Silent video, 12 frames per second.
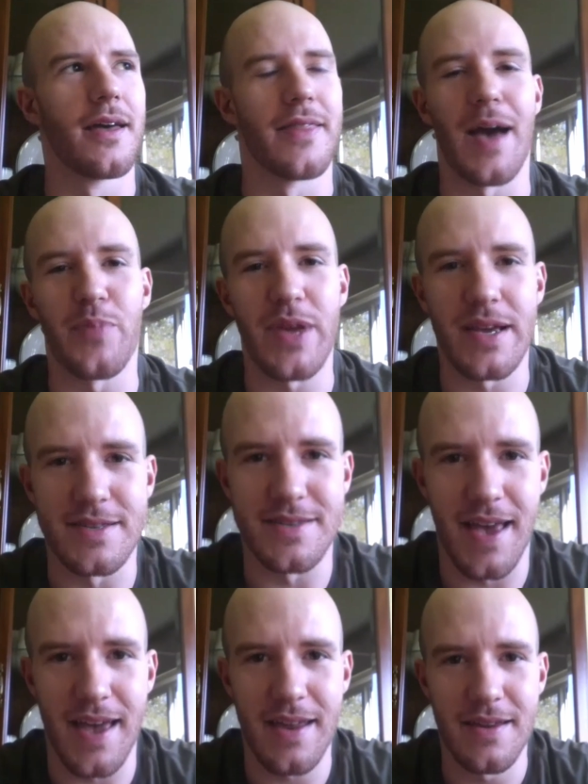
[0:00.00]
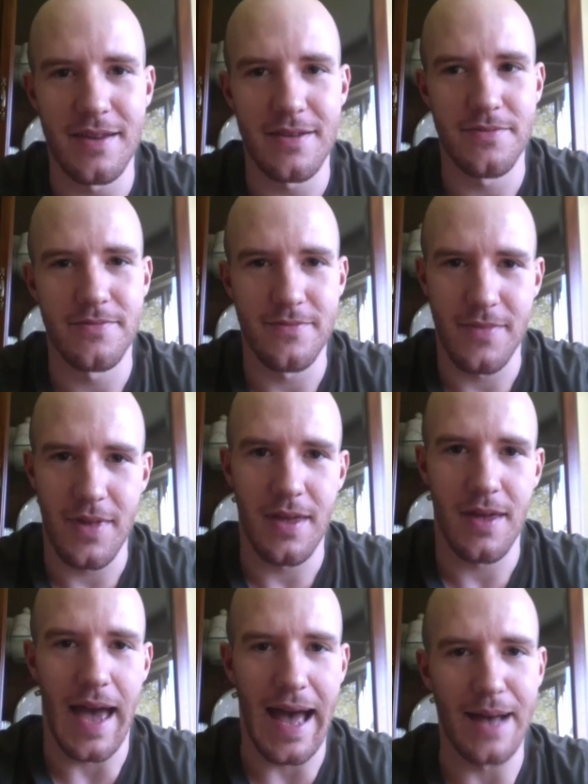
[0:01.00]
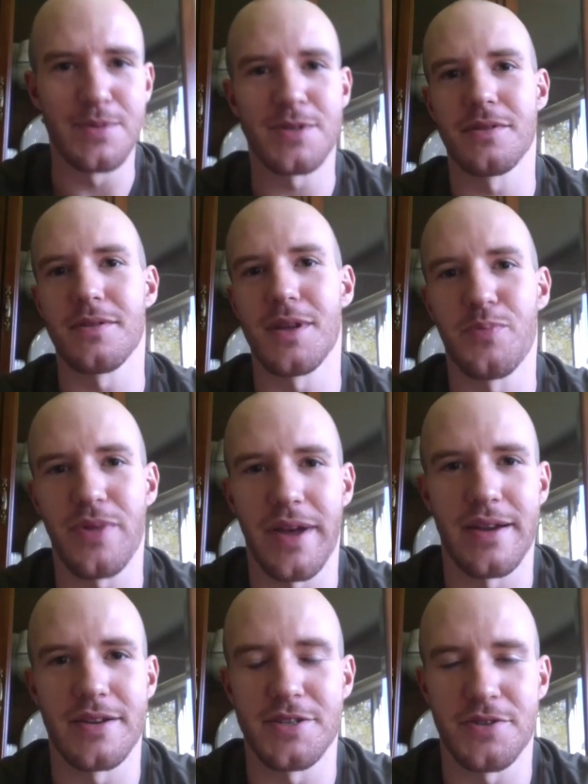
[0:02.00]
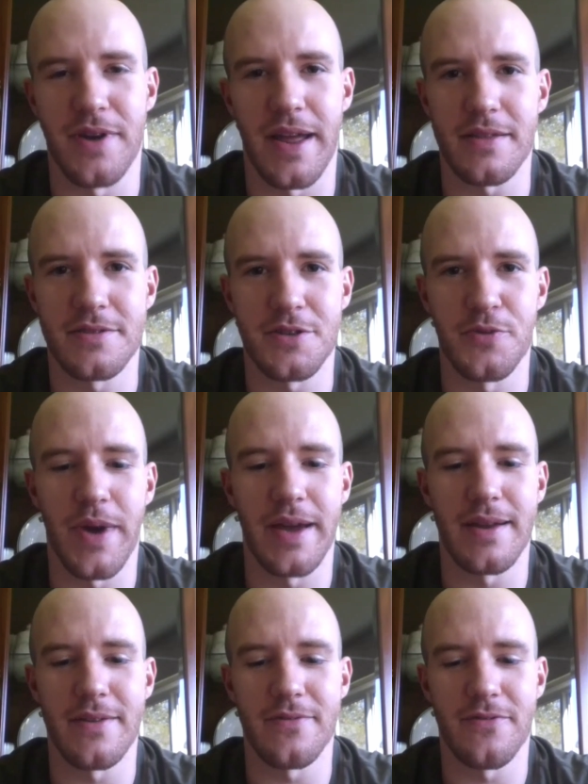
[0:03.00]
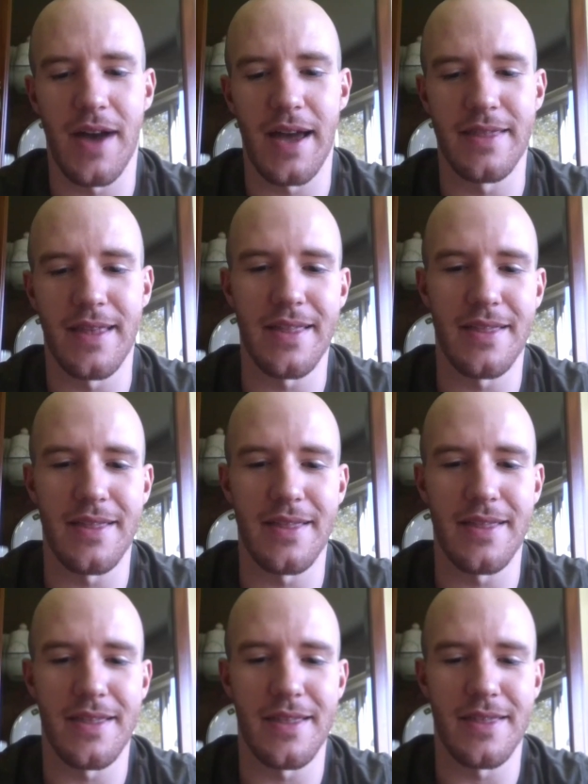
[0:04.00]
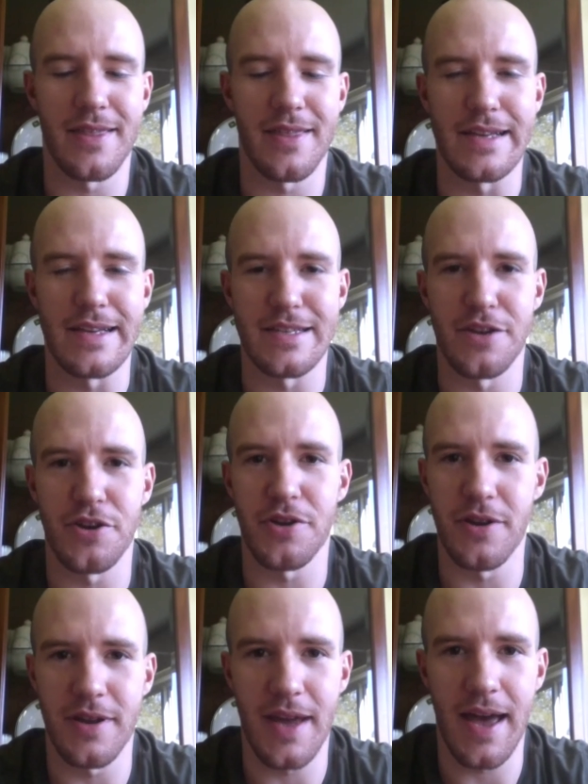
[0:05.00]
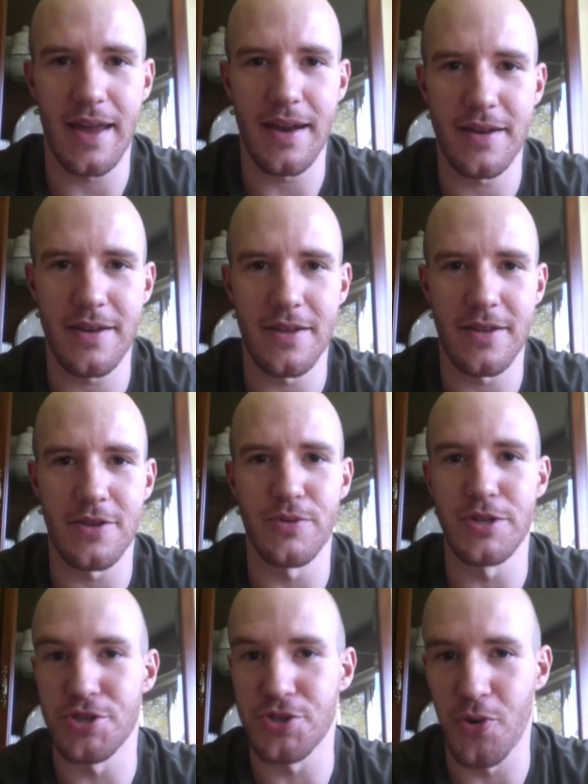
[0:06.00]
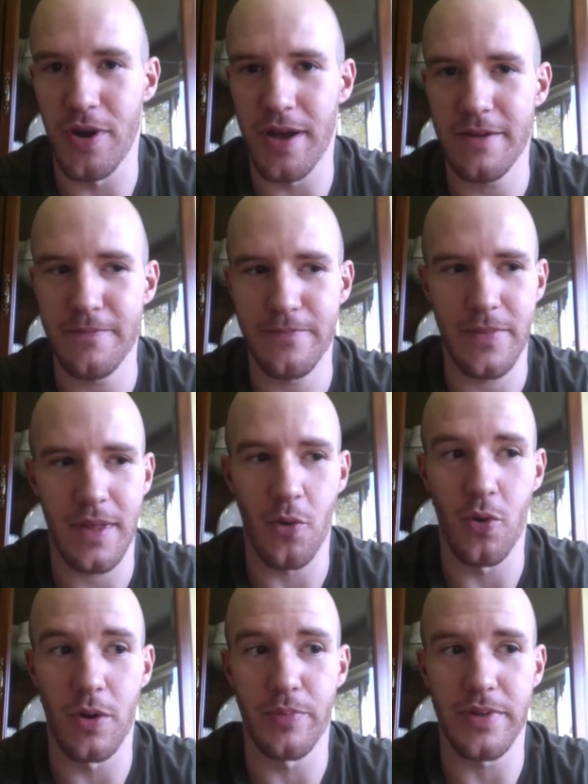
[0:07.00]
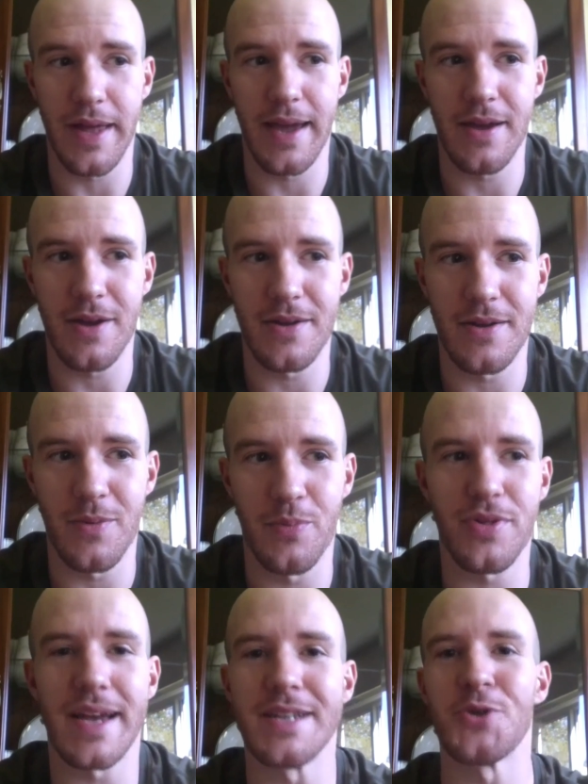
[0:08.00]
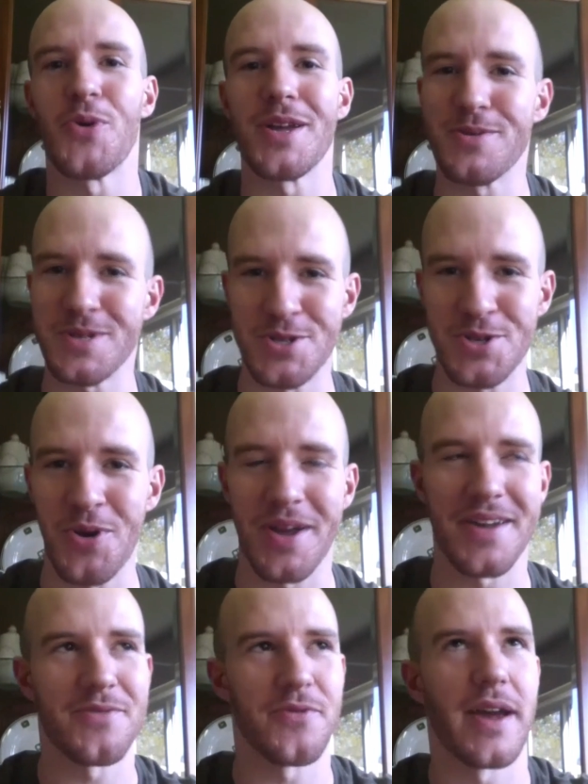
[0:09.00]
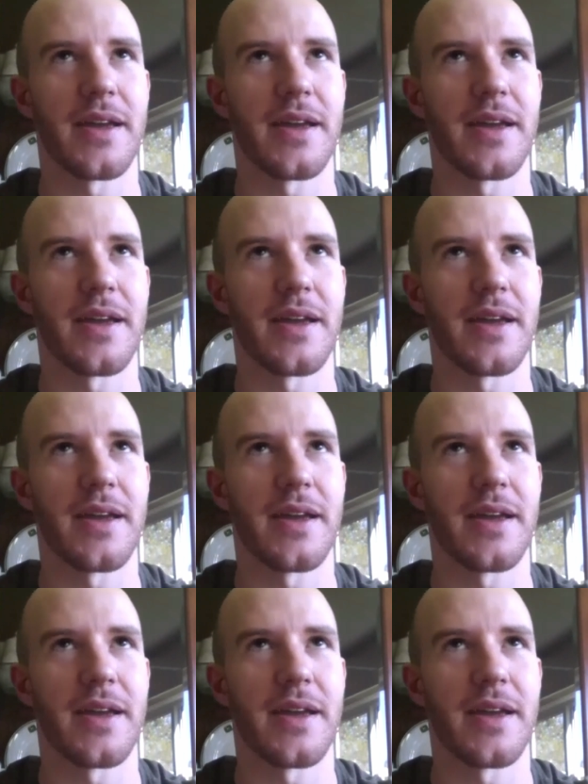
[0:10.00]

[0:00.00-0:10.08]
That being said, absolutely play your strengths. You might find that the things that you're good at, you enjoy, or play to what you enjoy, right?